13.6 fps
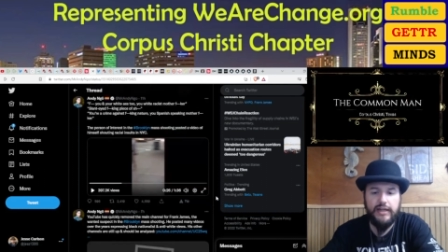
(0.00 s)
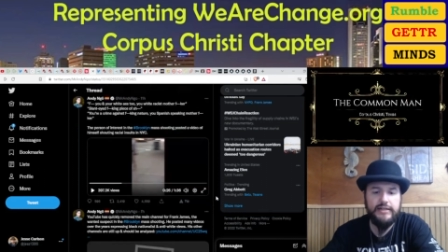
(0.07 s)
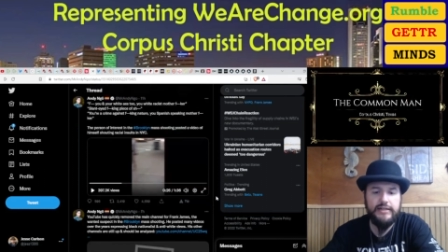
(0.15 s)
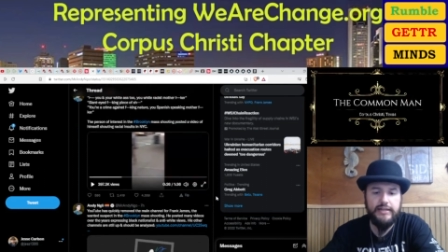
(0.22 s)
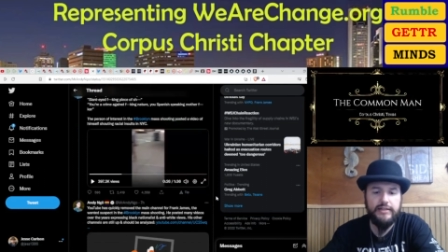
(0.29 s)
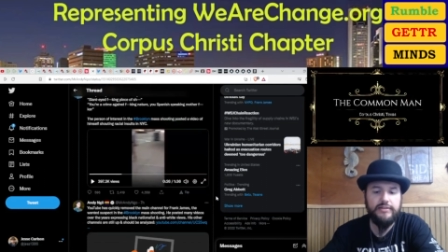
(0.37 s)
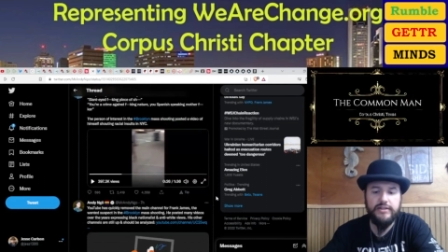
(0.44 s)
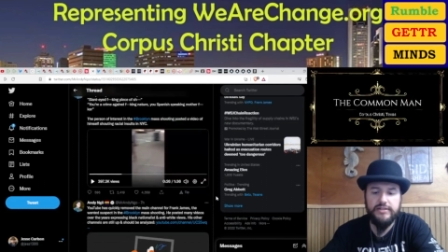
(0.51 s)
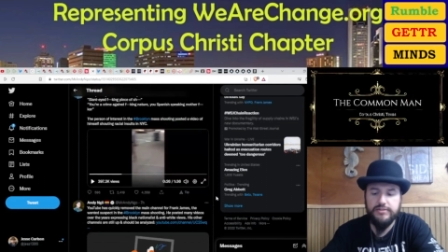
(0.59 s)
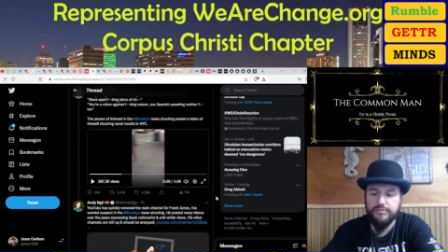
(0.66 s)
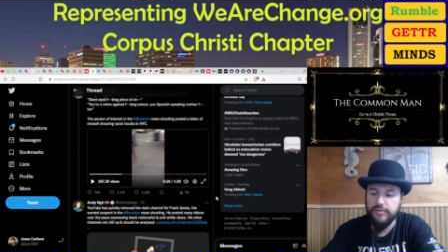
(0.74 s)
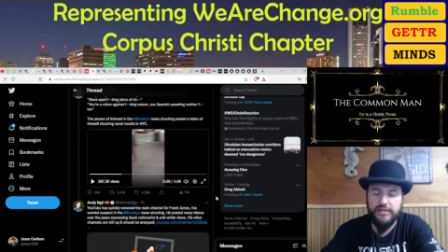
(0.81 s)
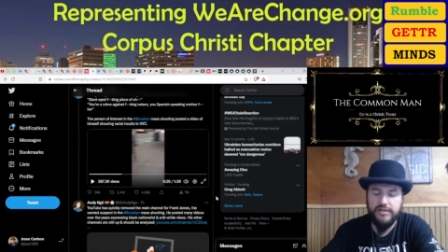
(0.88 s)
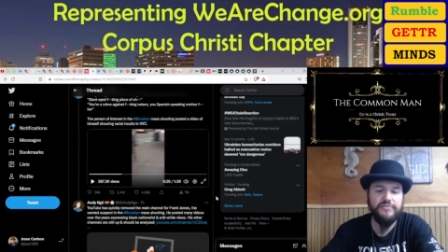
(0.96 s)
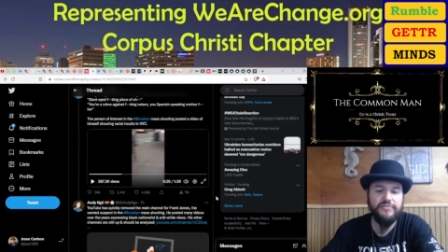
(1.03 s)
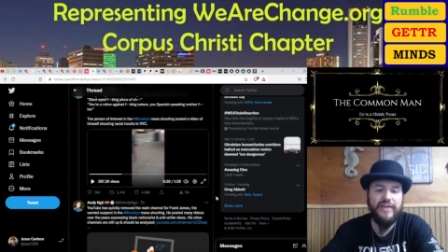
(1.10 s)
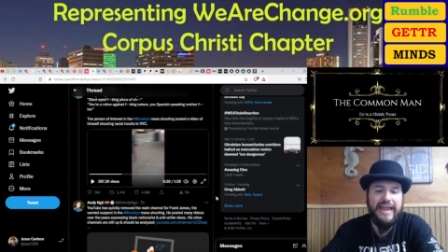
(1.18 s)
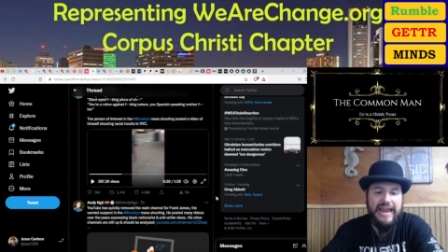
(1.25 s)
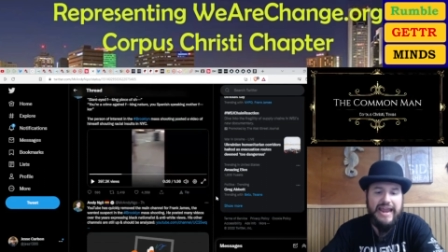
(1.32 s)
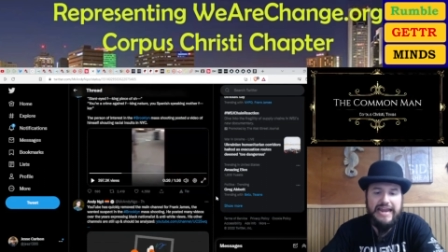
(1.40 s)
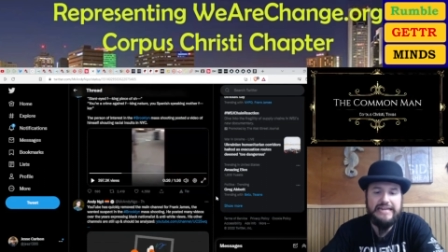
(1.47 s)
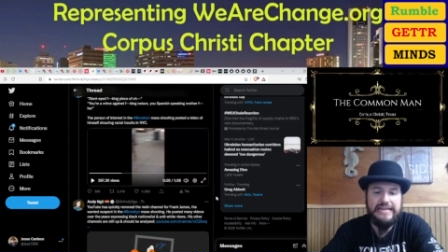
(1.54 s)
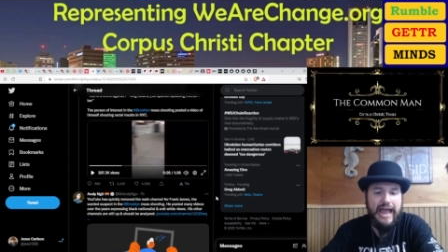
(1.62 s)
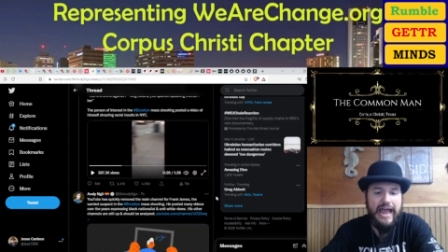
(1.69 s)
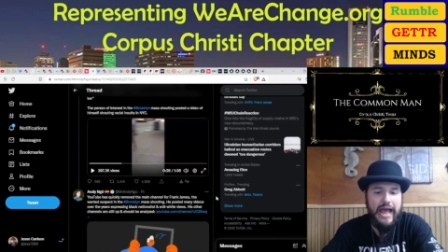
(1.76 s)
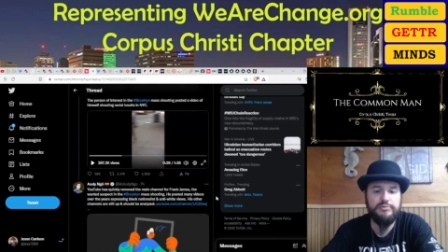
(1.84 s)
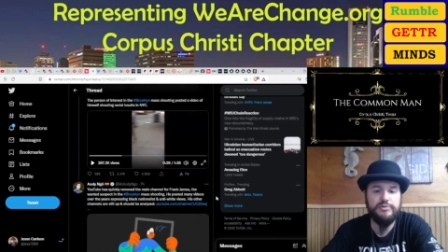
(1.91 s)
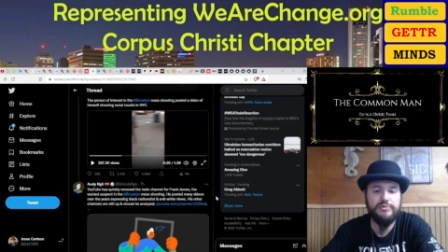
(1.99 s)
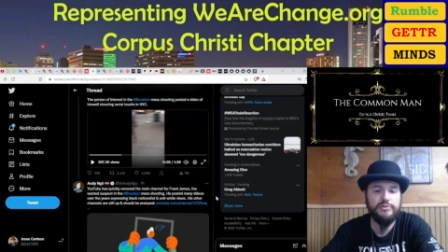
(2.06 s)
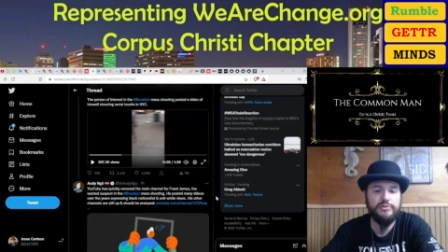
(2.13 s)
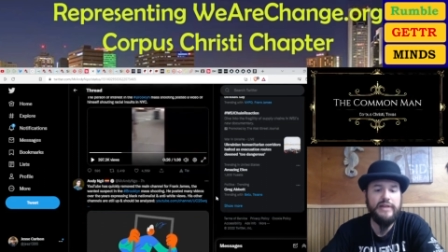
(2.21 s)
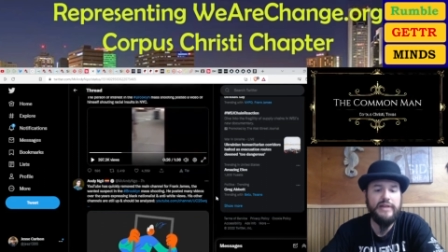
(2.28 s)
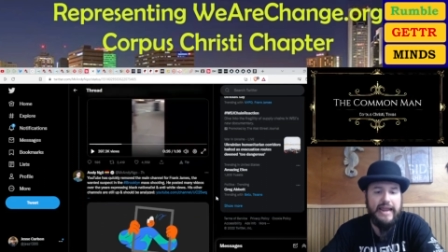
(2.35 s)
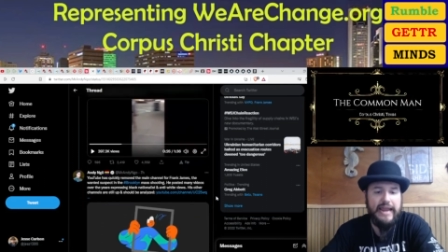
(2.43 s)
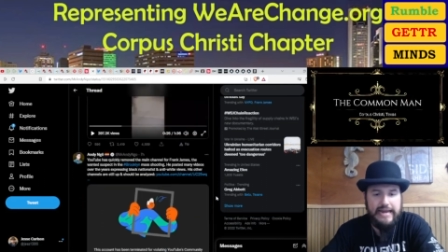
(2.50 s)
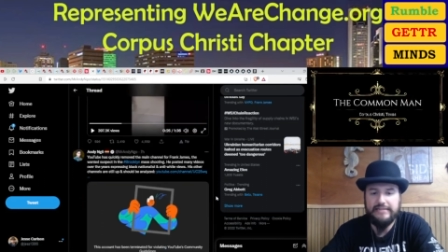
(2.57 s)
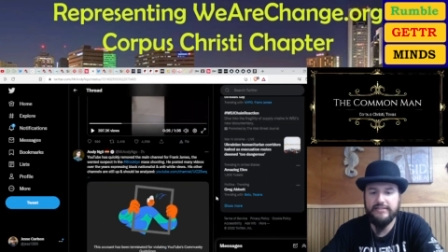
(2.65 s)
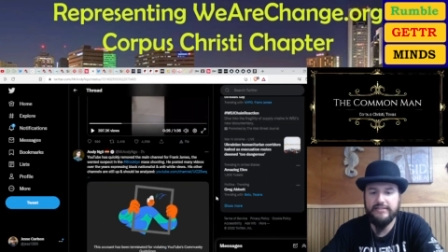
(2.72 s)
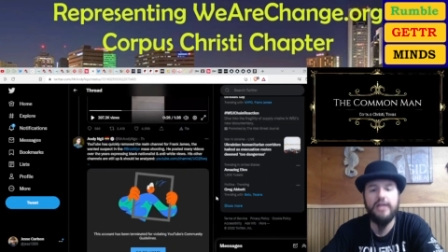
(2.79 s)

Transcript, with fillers: and did this because of hate, absolute hate.